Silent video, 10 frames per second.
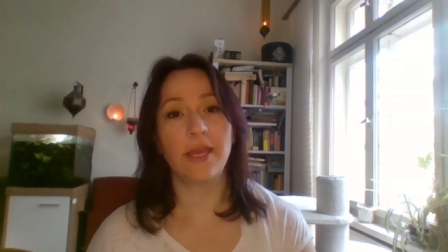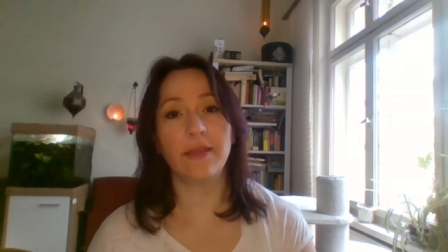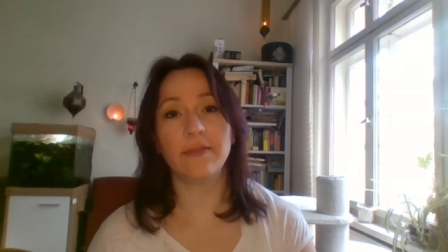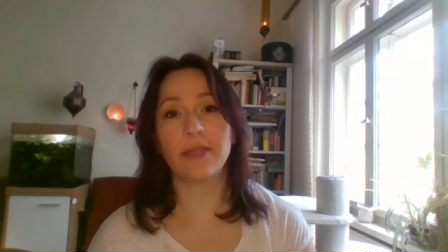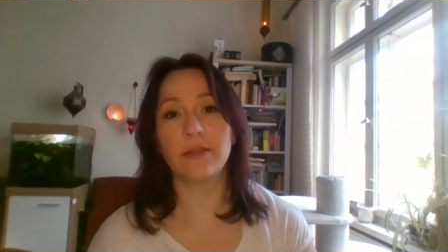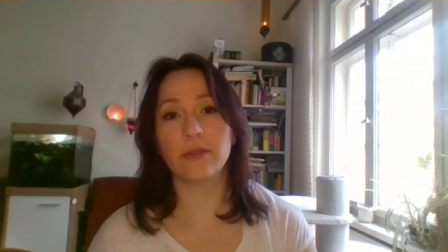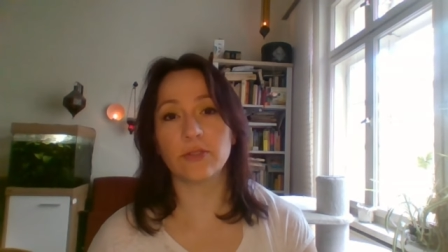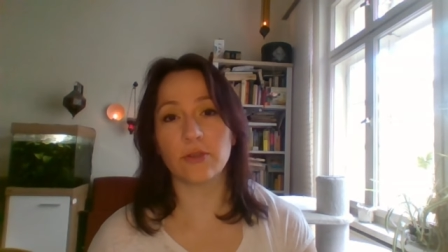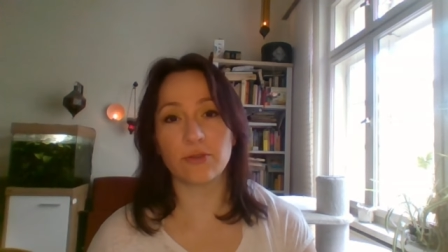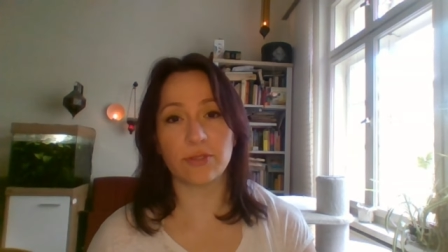And then there's
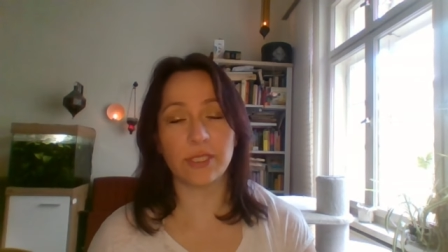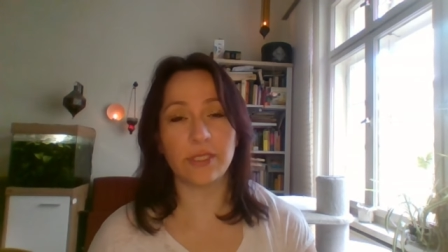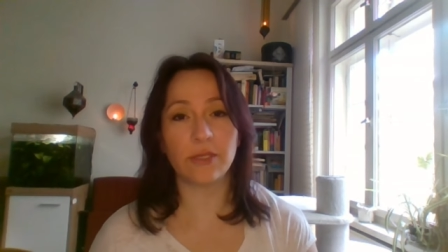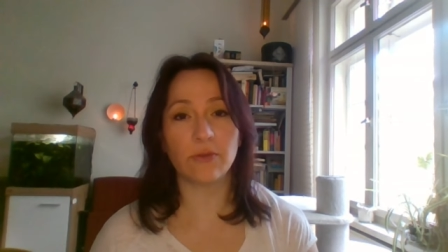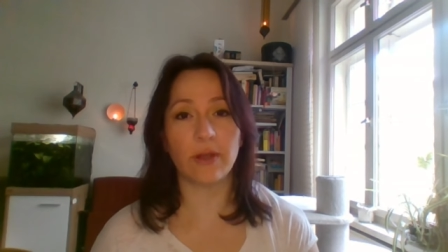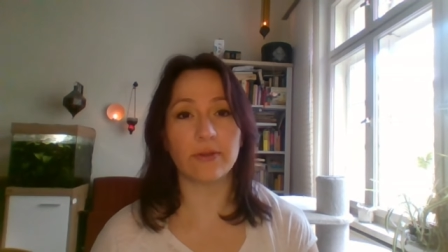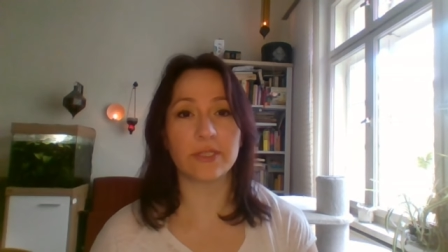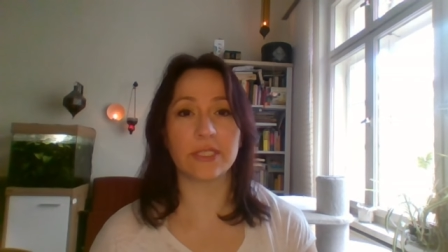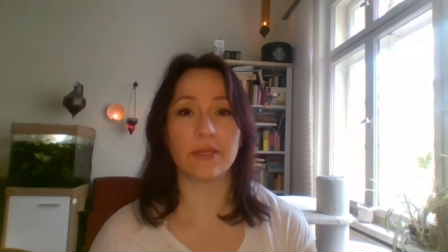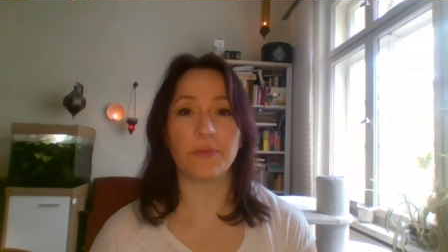also scenic routes.